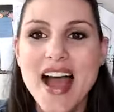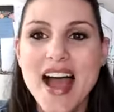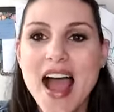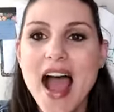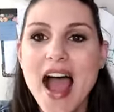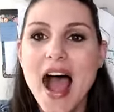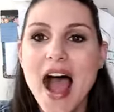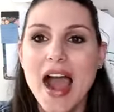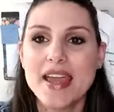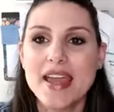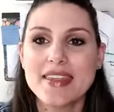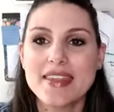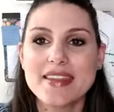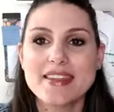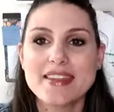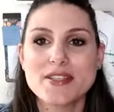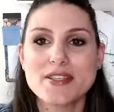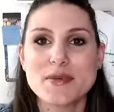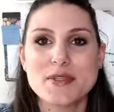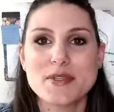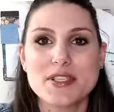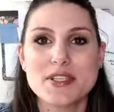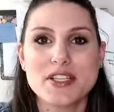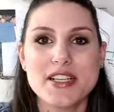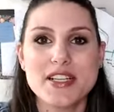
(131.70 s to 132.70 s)
I think this was
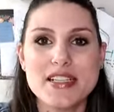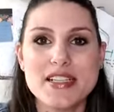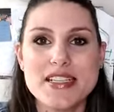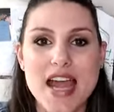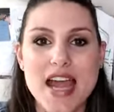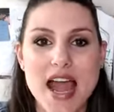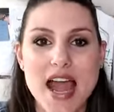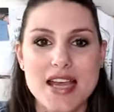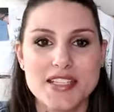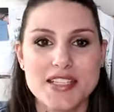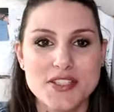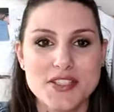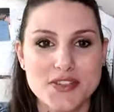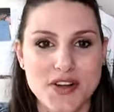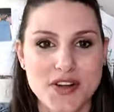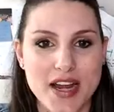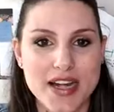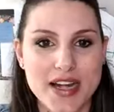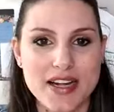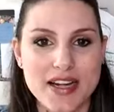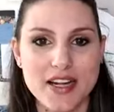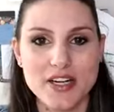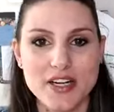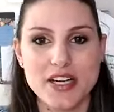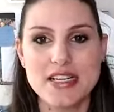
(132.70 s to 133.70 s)
a good test, right?
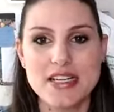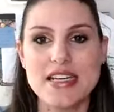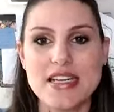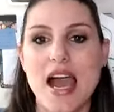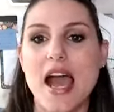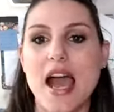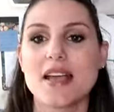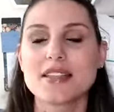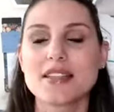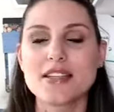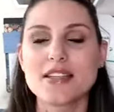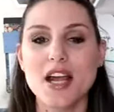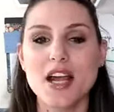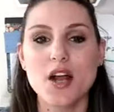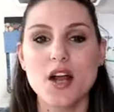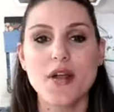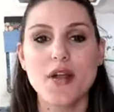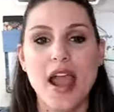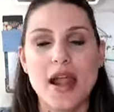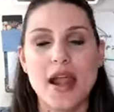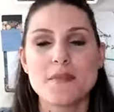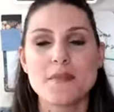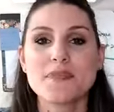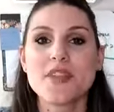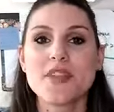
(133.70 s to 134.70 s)
A good test.
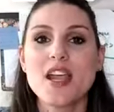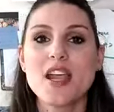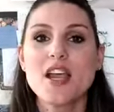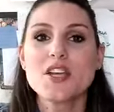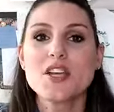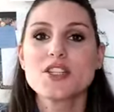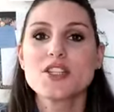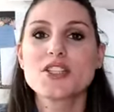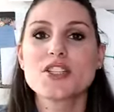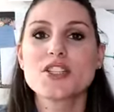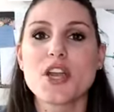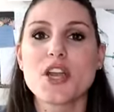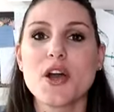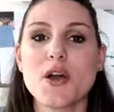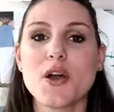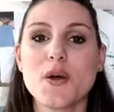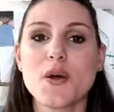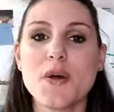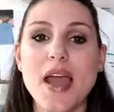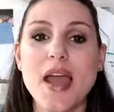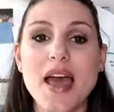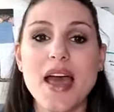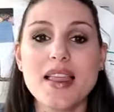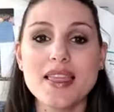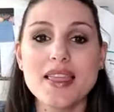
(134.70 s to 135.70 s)
Okay. So
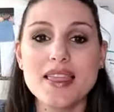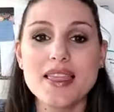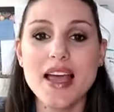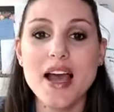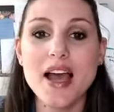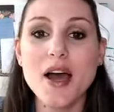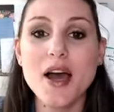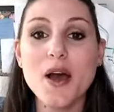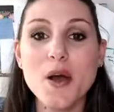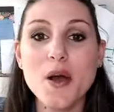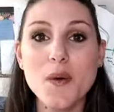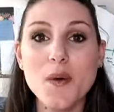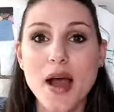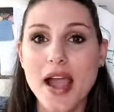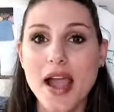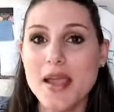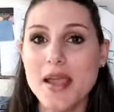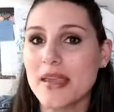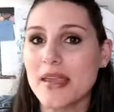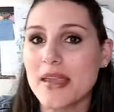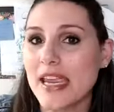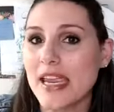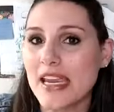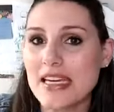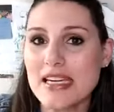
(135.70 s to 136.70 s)
hello, I'm
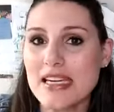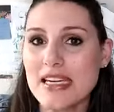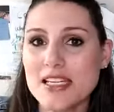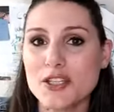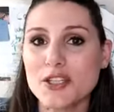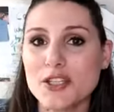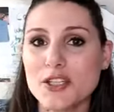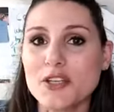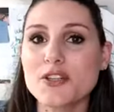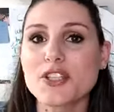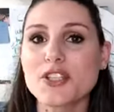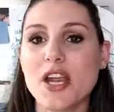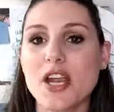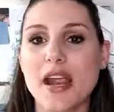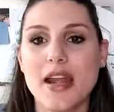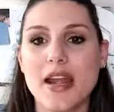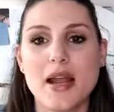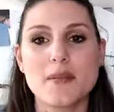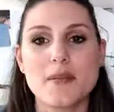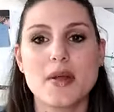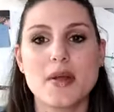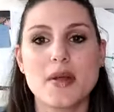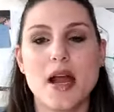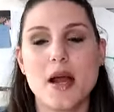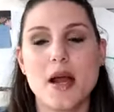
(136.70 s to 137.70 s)
Andy DeLucia, and I'm
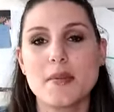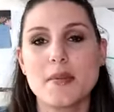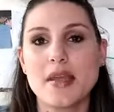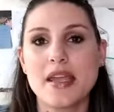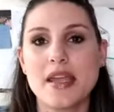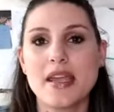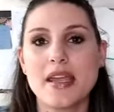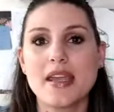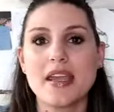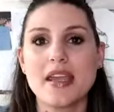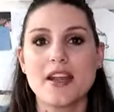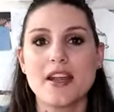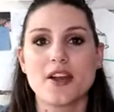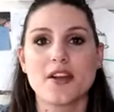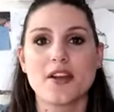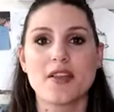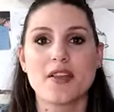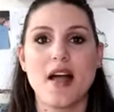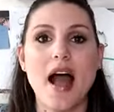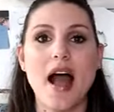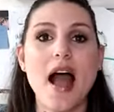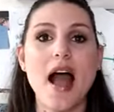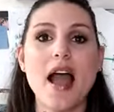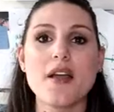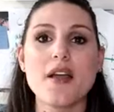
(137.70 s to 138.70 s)
coming here
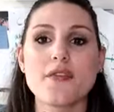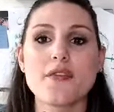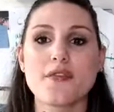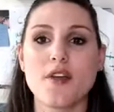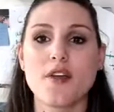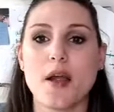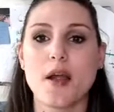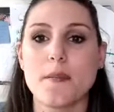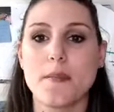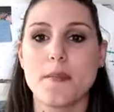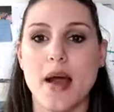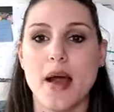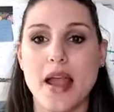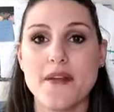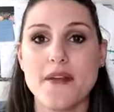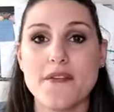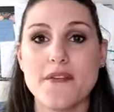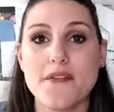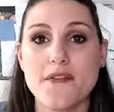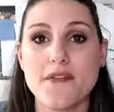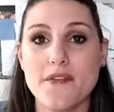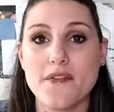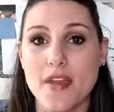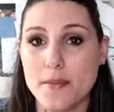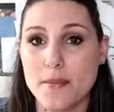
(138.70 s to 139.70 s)
live from my
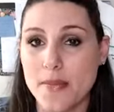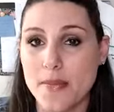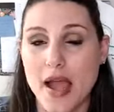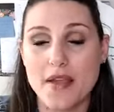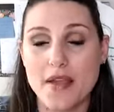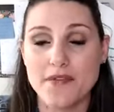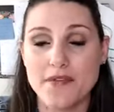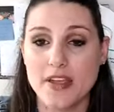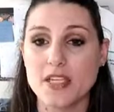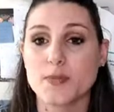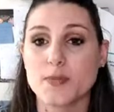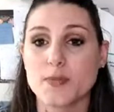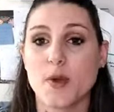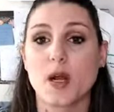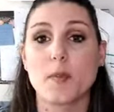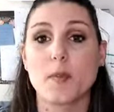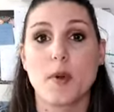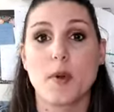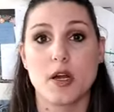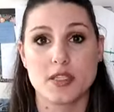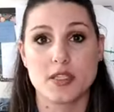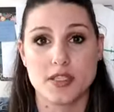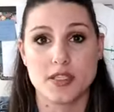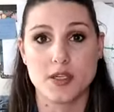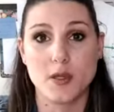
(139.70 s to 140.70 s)
Facebook
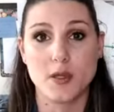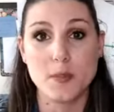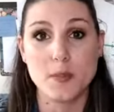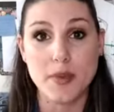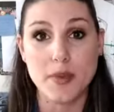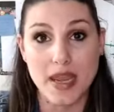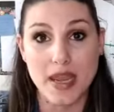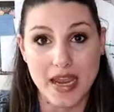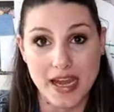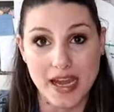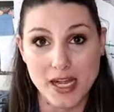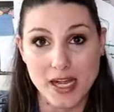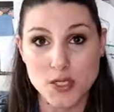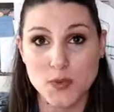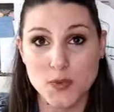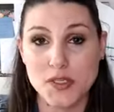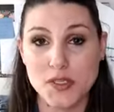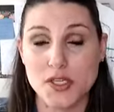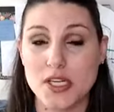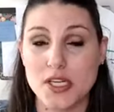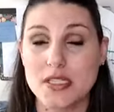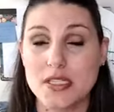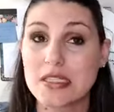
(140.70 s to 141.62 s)
personal page, which is